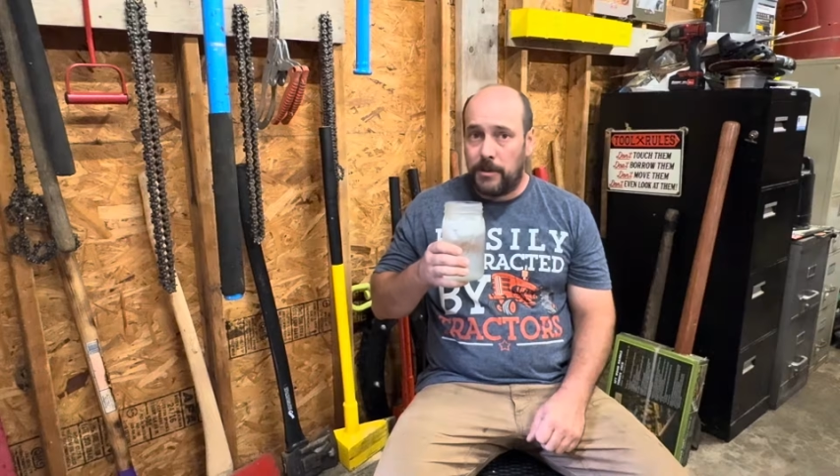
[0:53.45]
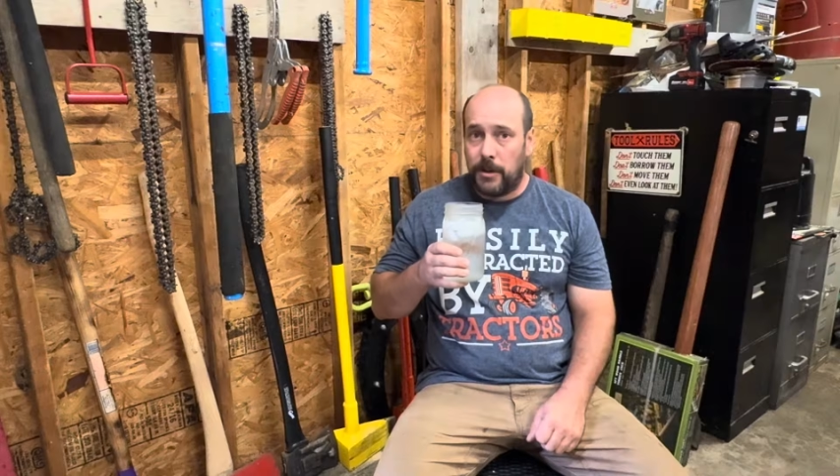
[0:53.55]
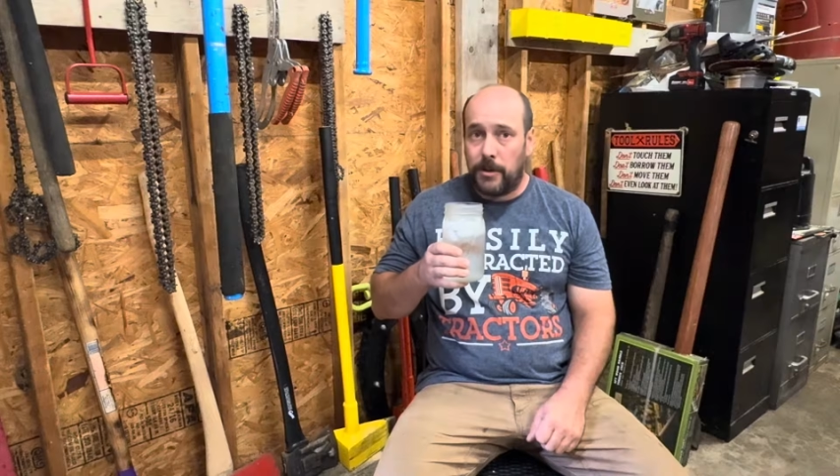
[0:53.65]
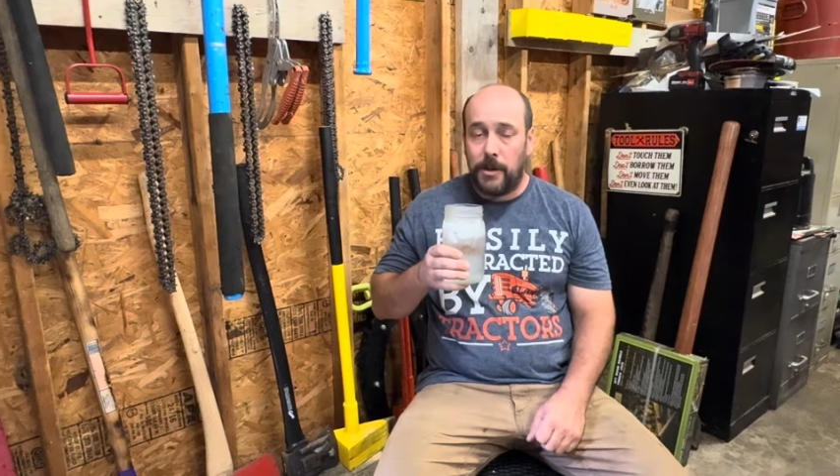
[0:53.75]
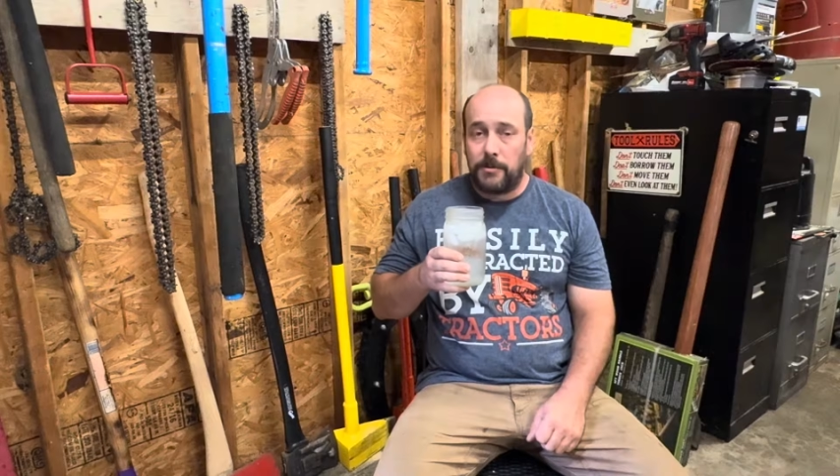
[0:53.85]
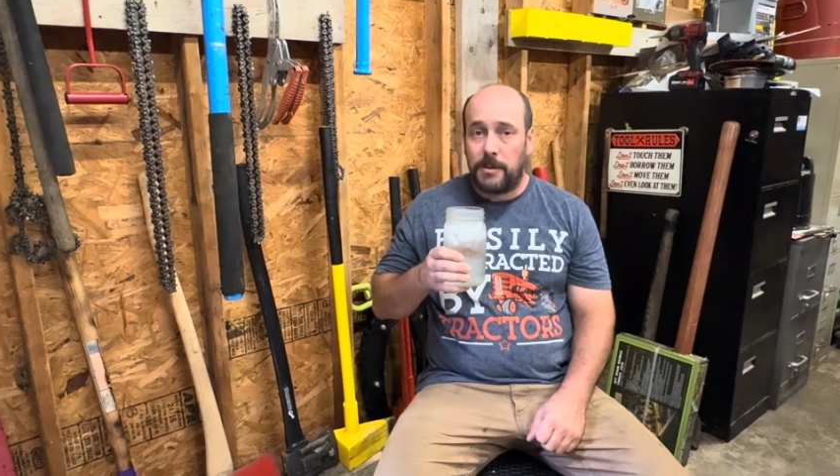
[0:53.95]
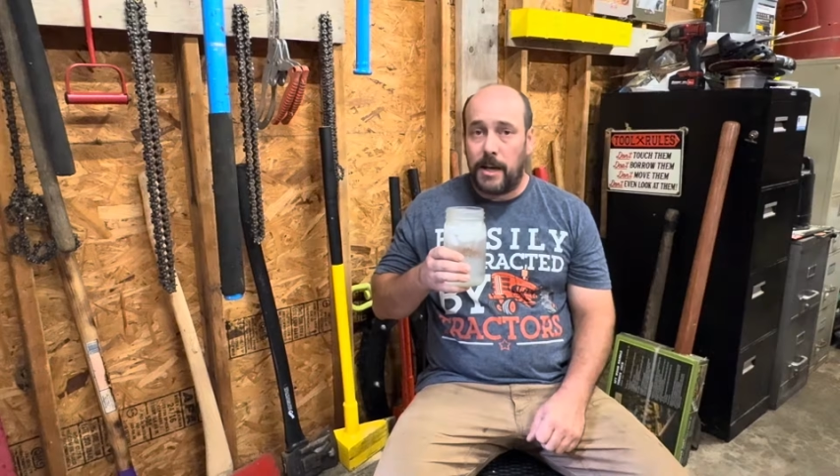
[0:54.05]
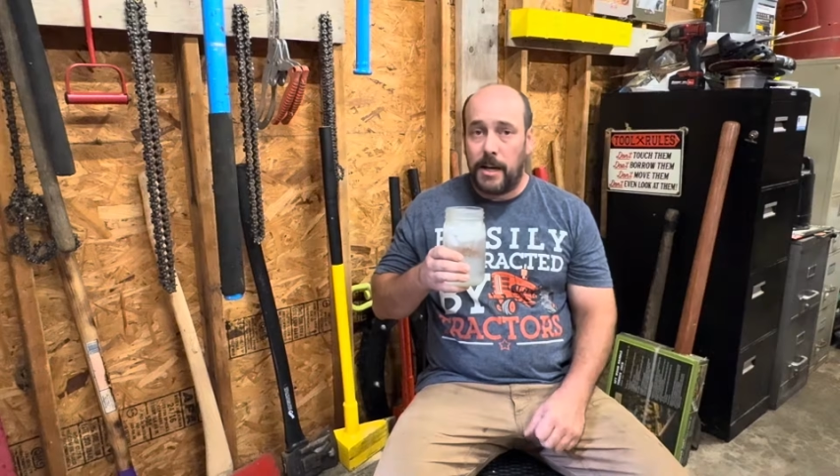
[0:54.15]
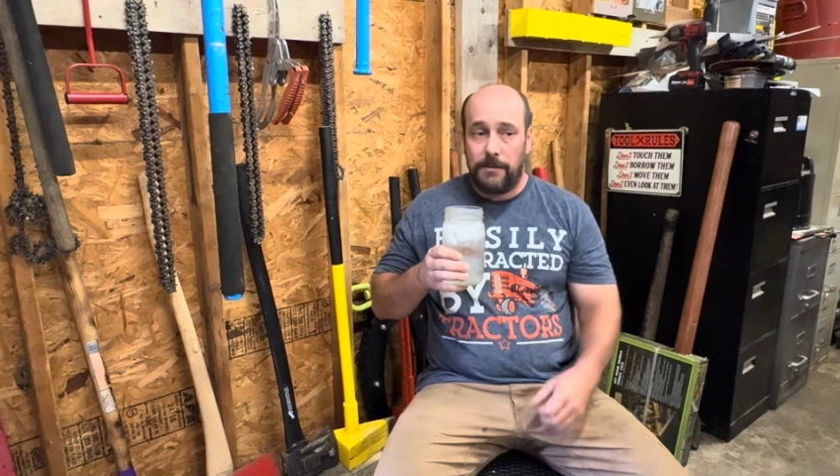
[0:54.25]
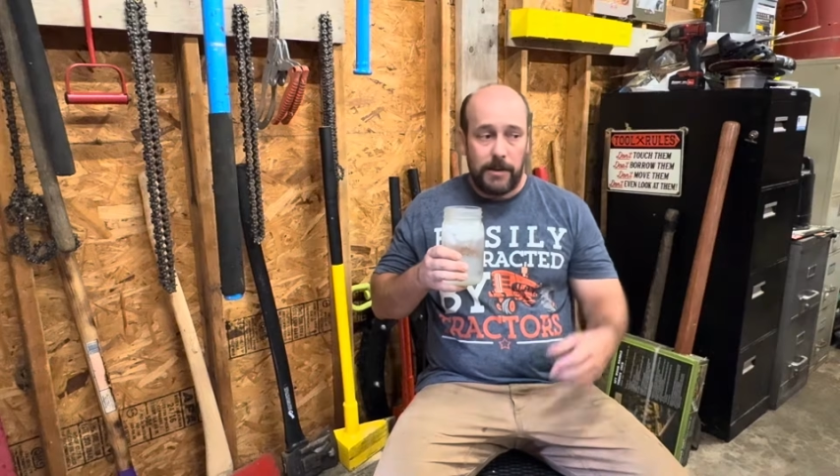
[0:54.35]
going
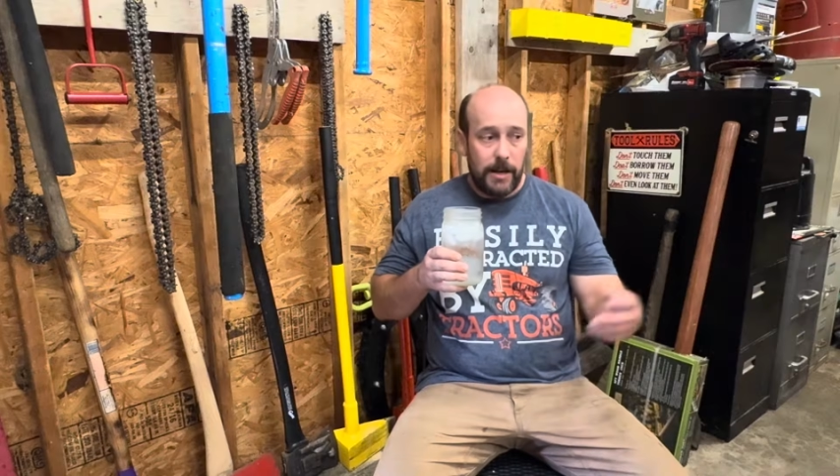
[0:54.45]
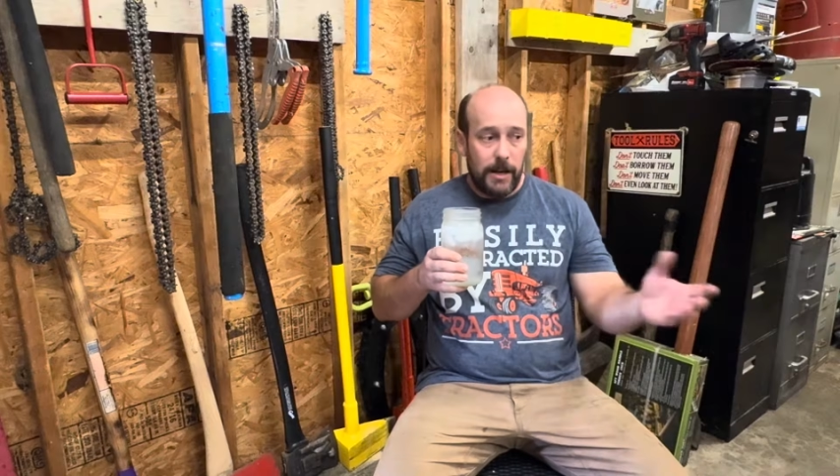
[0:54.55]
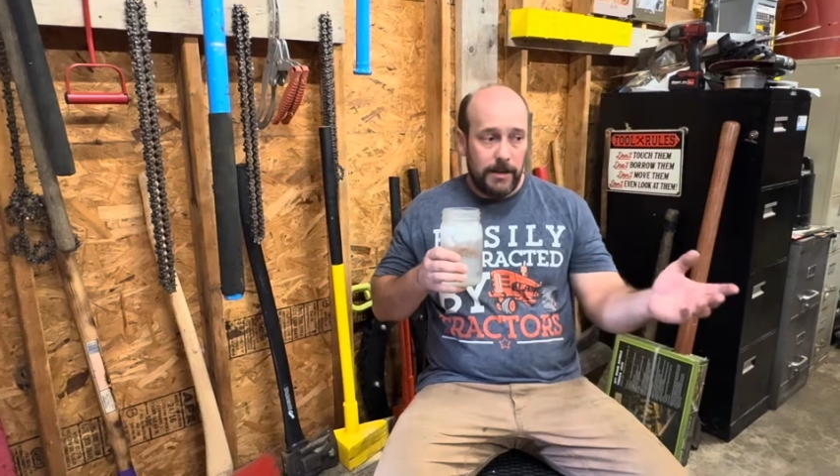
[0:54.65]
outside every day.